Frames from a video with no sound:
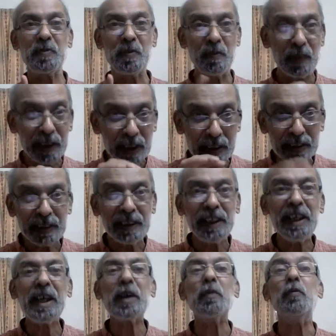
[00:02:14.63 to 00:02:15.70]
whether
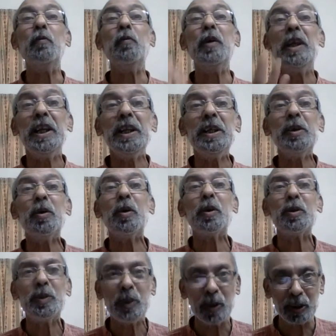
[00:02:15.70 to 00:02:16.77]
they are willing
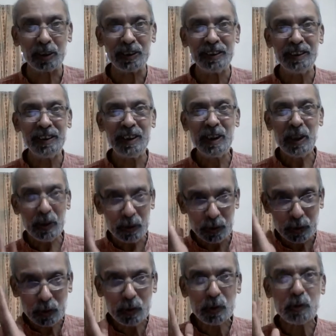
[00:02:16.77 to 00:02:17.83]
or not.
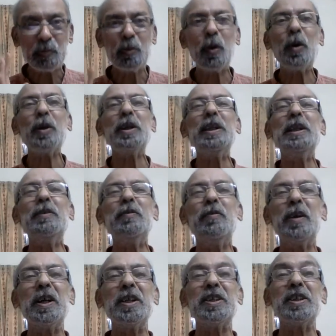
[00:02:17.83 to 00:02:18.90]
Those bodily
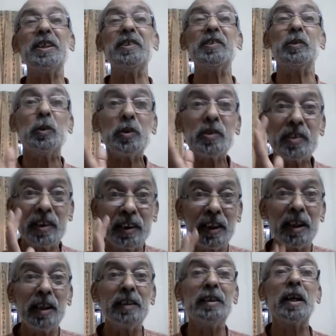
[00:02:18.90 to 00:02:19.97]
functions, those
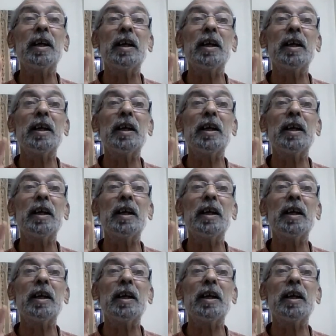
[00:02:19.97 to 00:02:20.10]
the